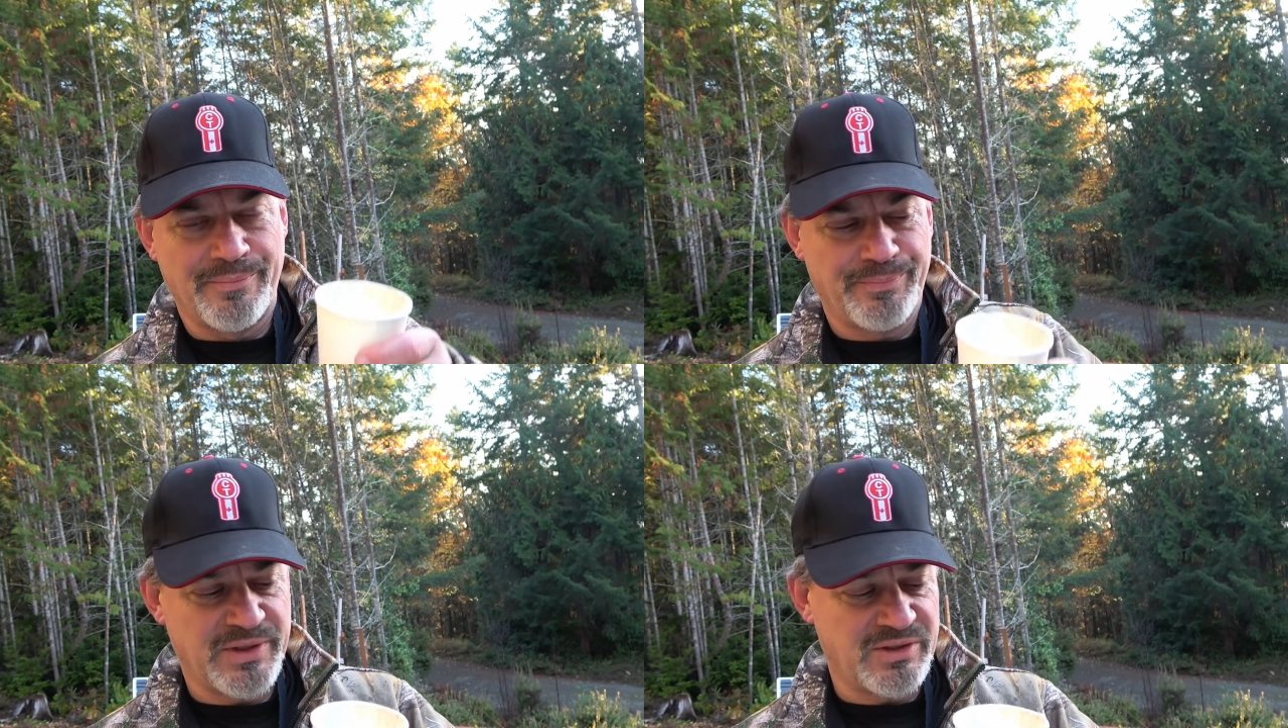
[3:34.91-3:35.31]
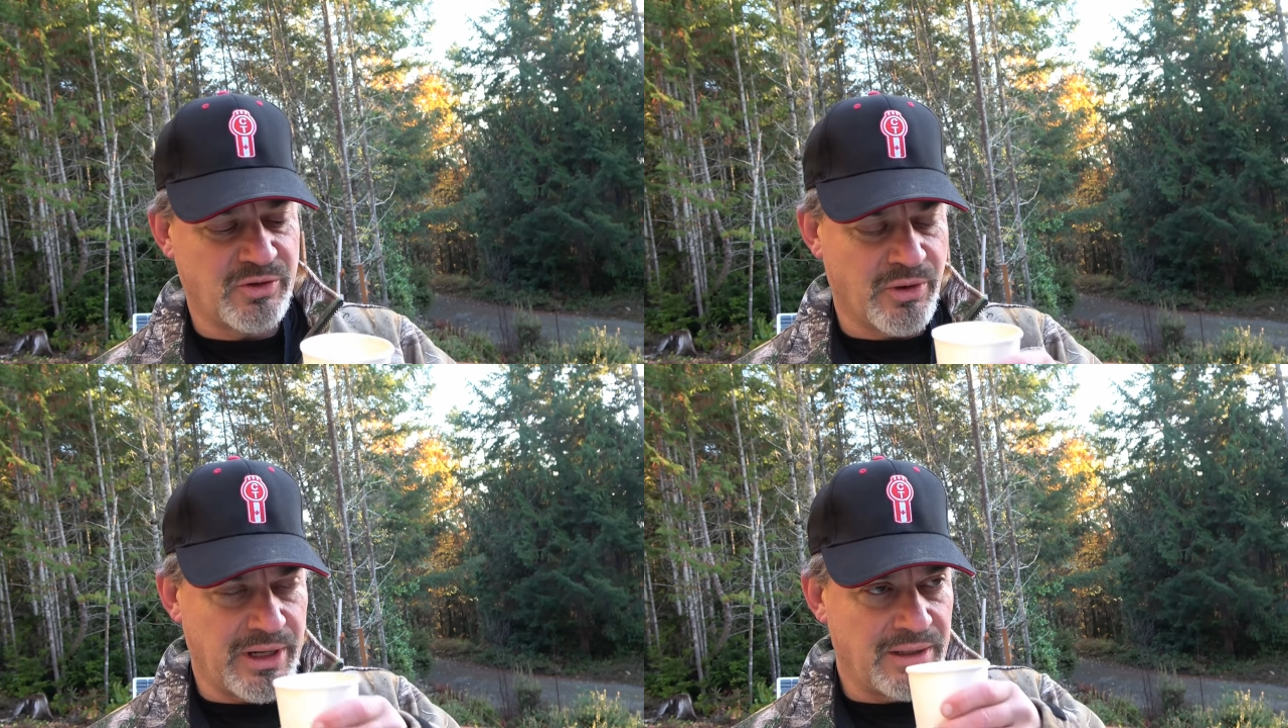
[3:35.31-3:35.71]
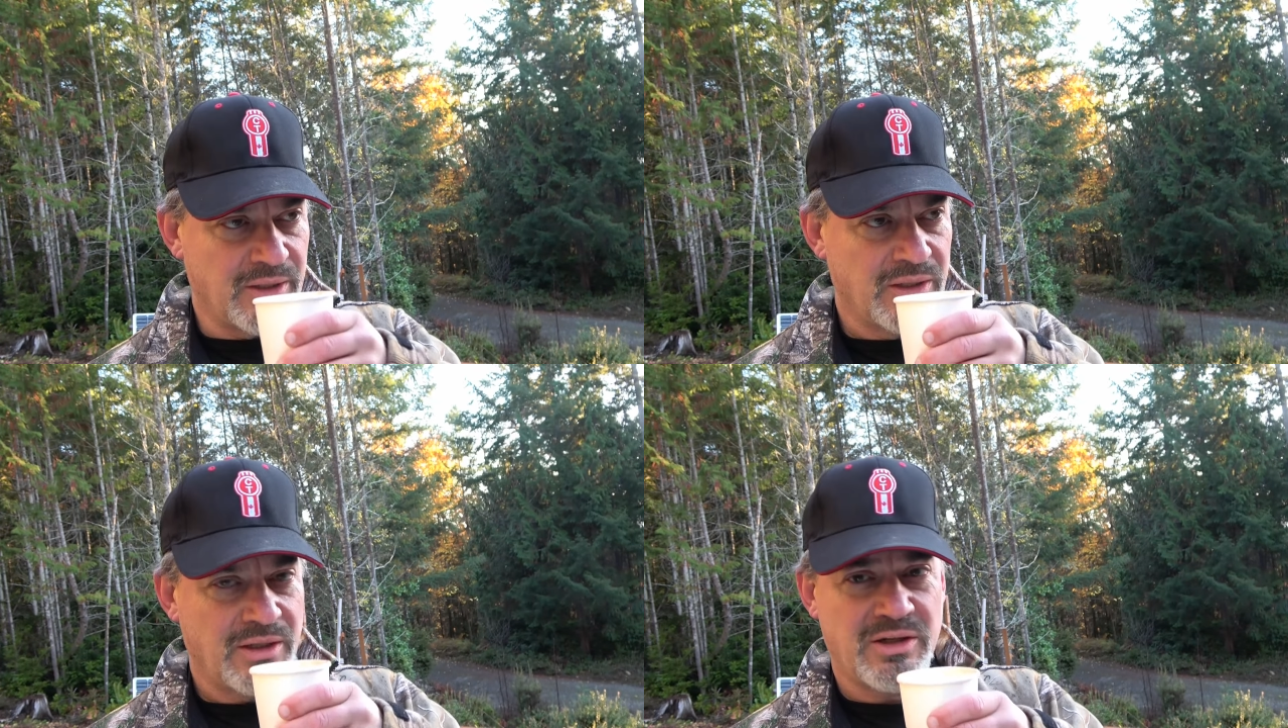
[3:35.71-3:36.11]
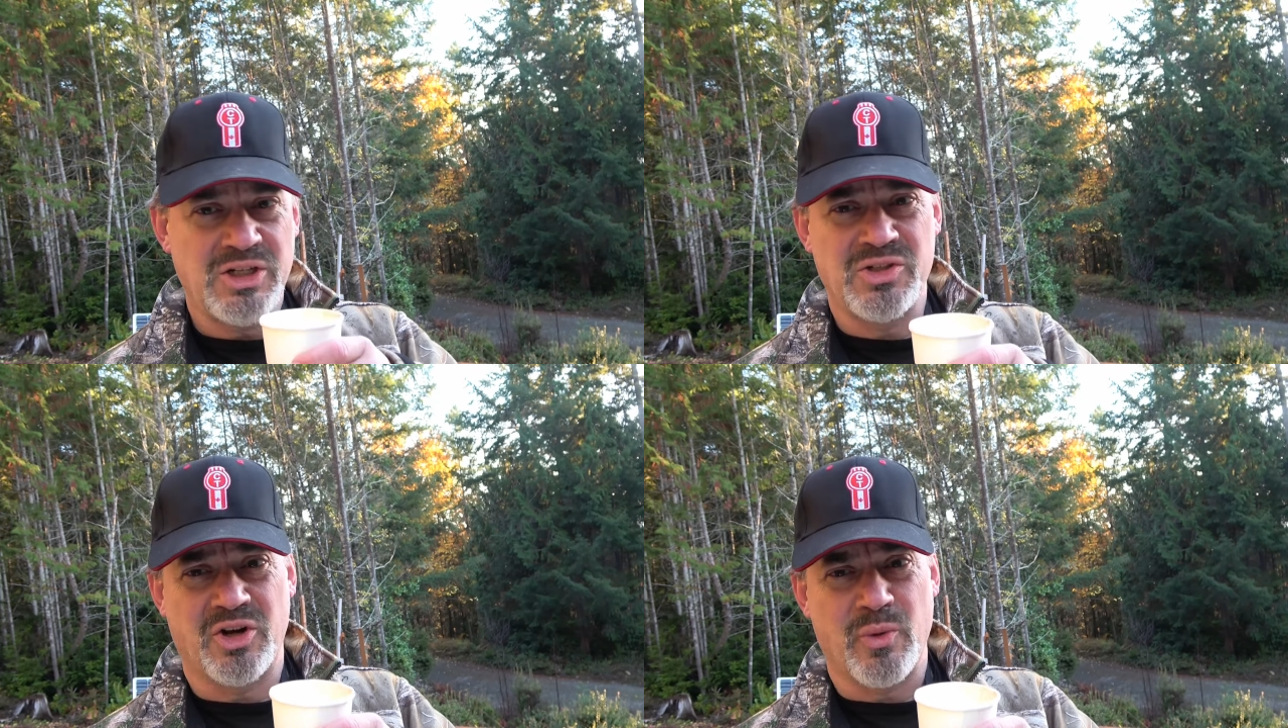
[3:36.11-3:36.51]
this is great. Could
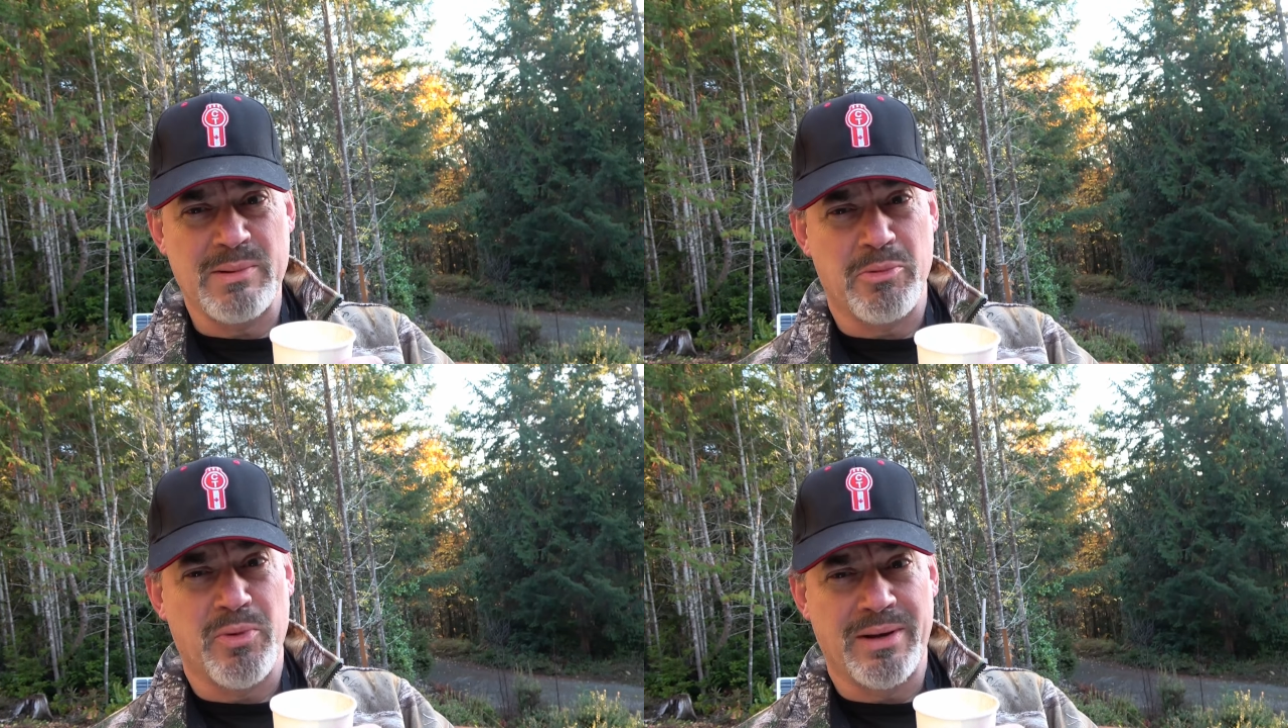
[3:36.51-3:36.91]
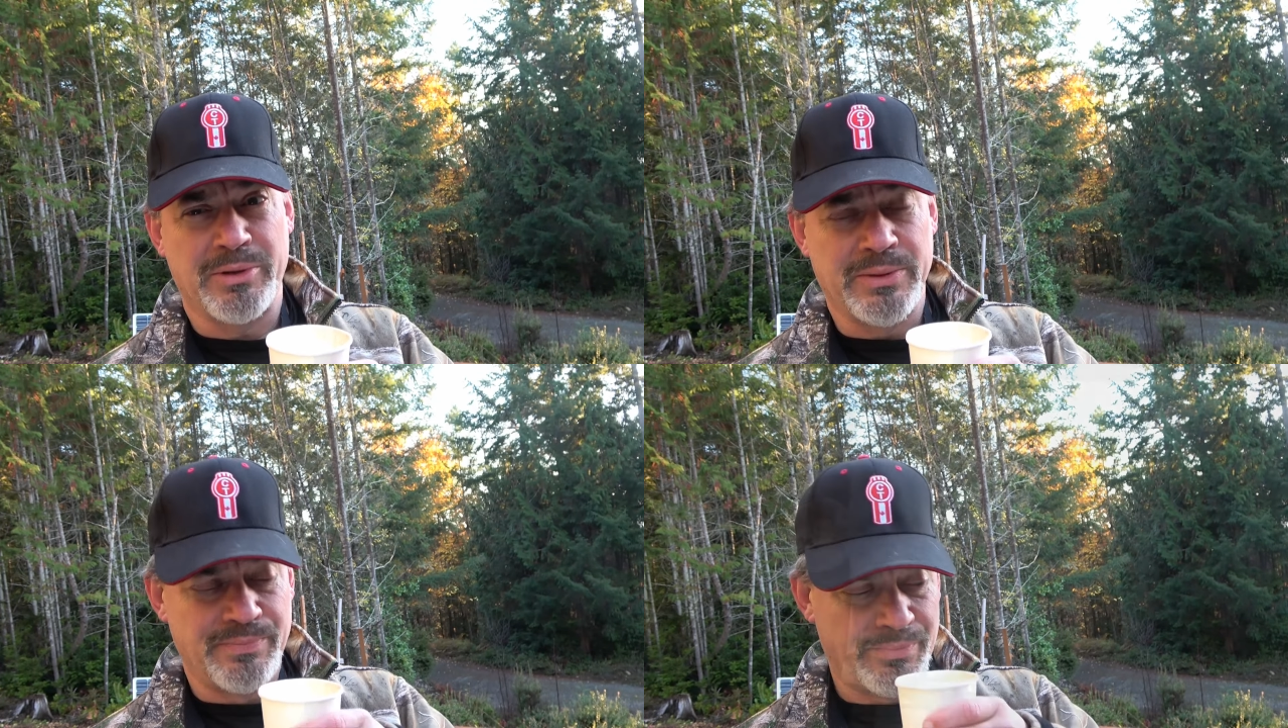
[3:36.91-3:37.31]
use a creamer probably.